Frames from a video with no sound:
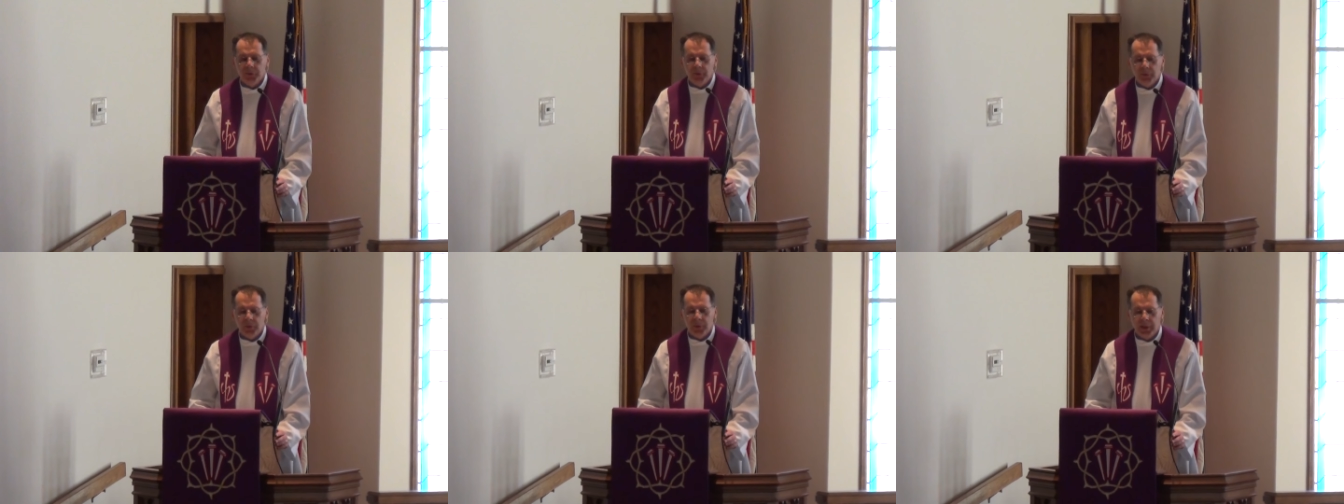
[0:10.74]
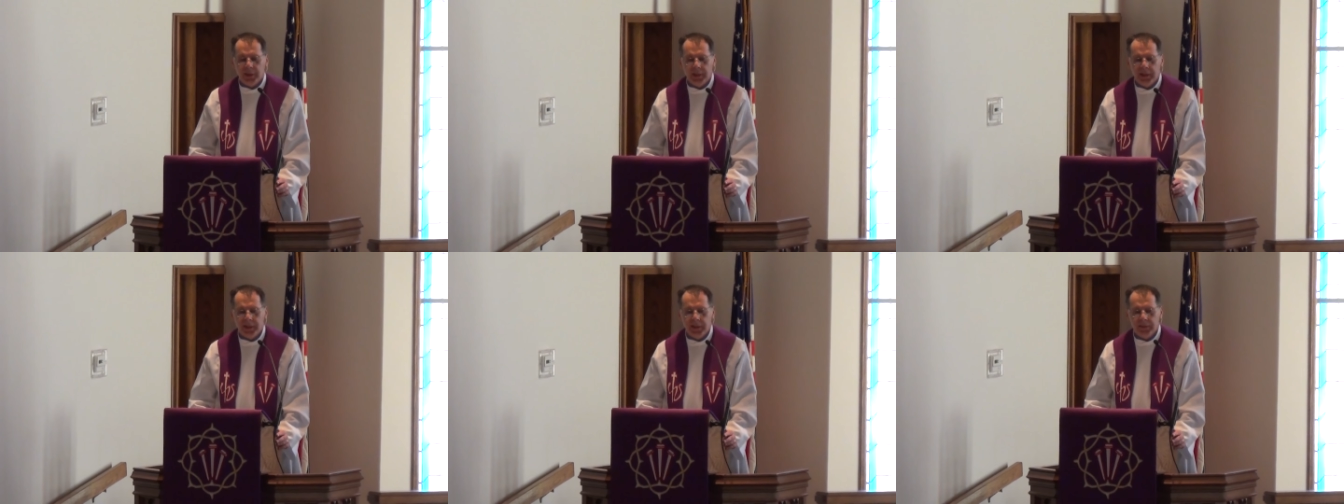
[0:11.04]

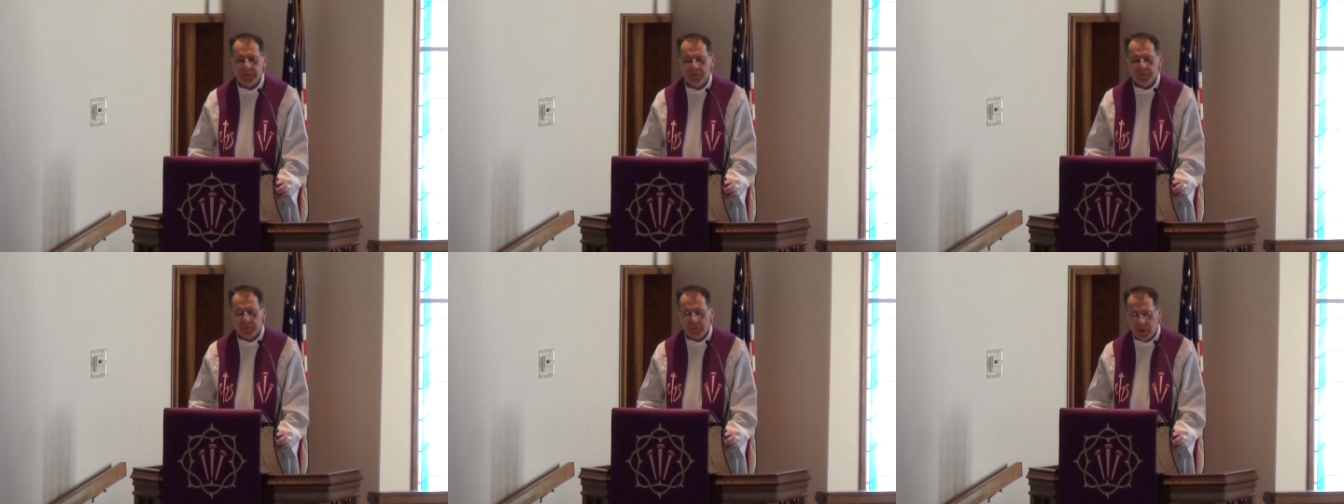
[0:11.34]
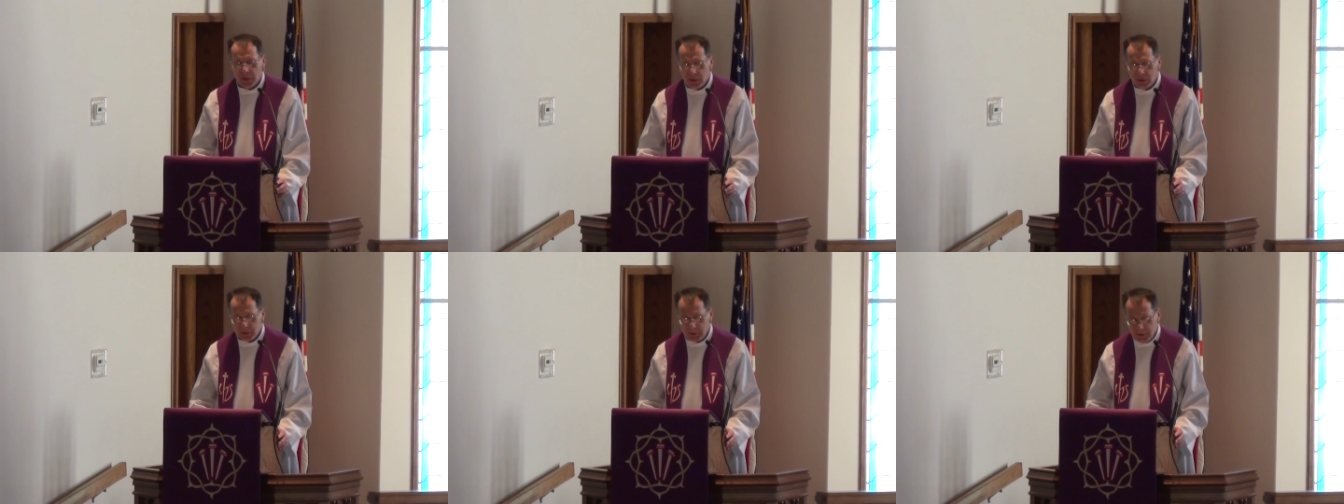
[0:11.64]
to a
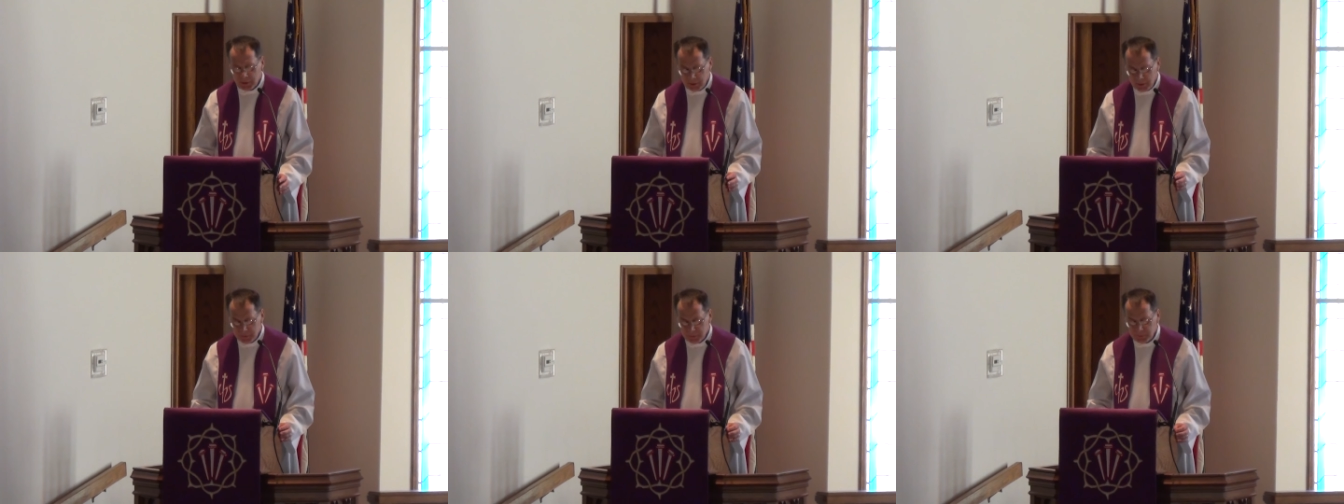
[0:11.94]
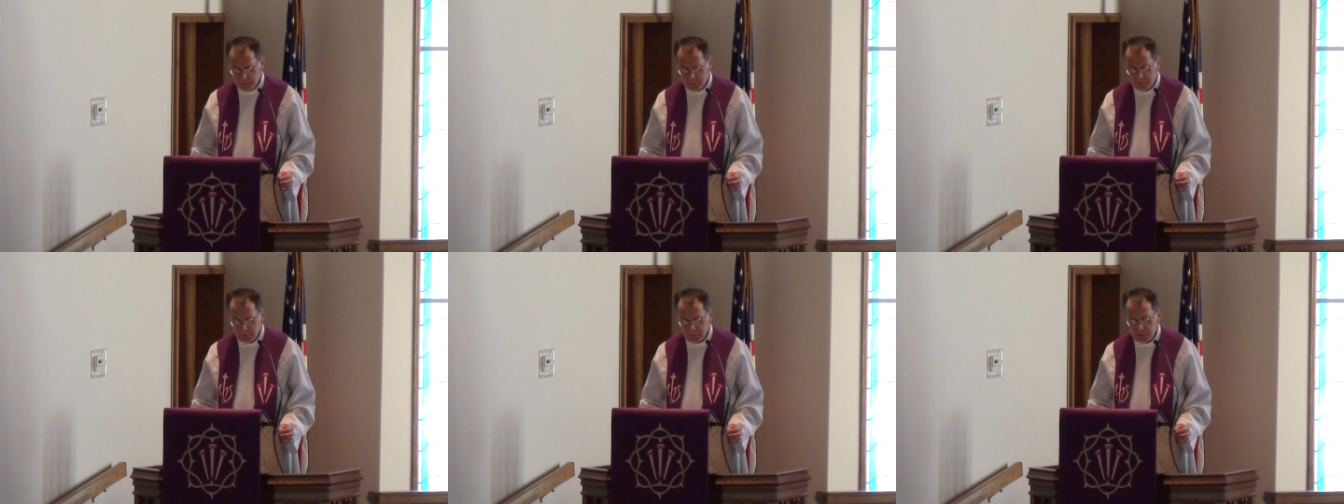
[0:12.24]
far
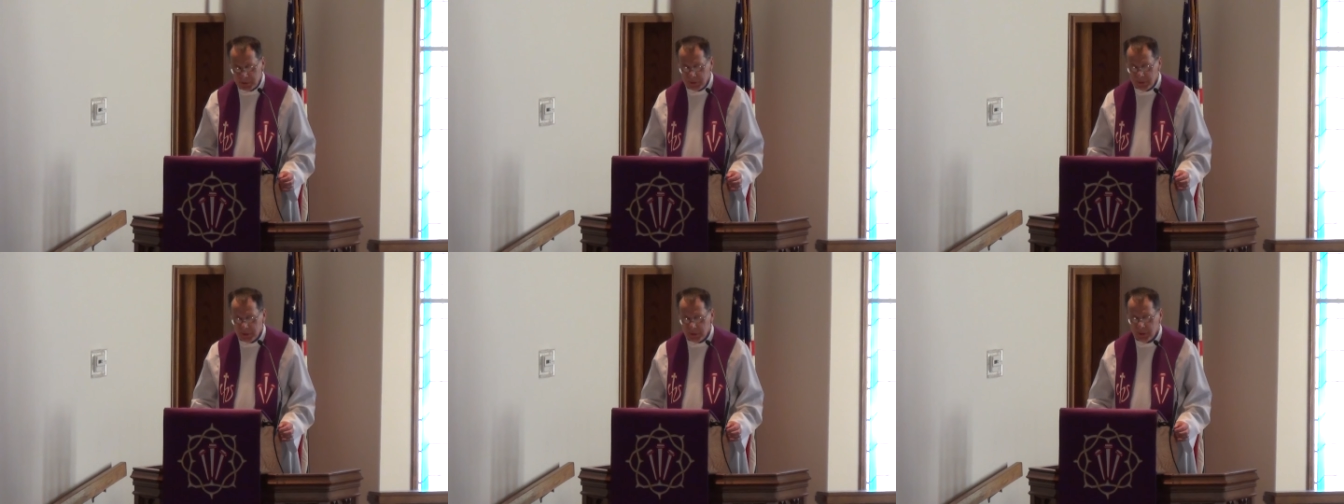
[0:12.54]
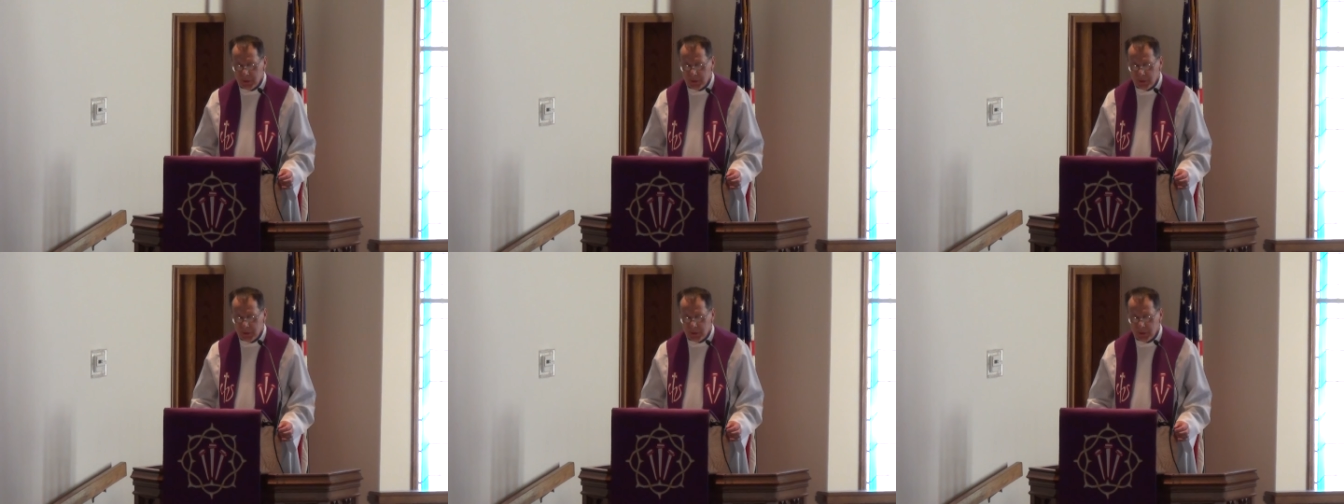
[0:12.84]
country